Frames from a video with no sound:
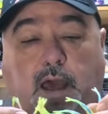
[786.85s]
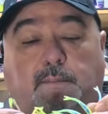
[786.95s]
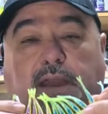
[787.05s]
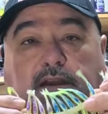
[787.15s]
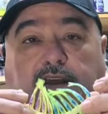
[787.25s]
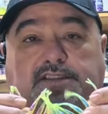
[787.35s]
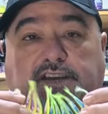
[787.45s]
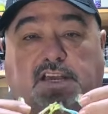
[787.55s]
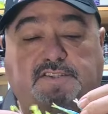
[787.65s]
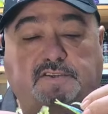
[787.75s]
I made these
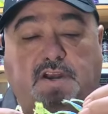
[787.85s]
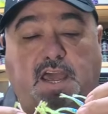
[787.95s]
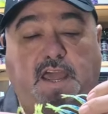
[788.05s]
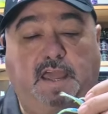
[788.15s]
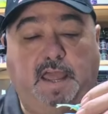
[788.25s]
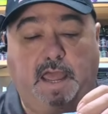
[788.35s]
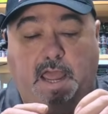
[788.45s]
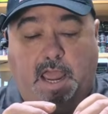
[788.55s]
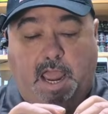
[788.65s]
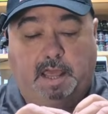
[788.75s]
yesterday
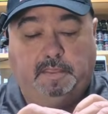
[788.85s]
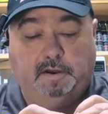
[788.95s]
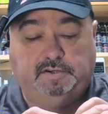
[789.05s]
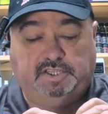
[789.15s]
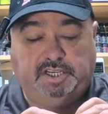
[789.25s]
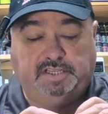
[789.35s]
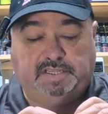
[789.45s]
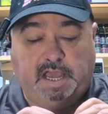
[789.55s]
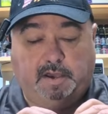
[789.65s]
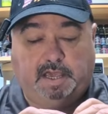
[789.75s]
and they're
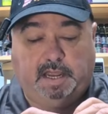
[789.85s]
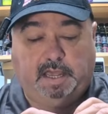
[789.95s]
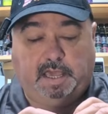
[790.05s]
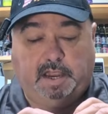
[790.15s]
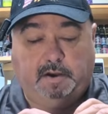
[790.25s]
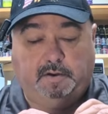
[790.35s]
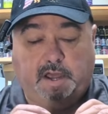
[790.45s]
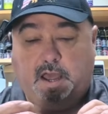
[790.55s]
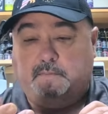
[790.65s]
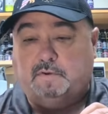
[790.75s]
just now getting cured
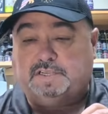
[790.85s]
up,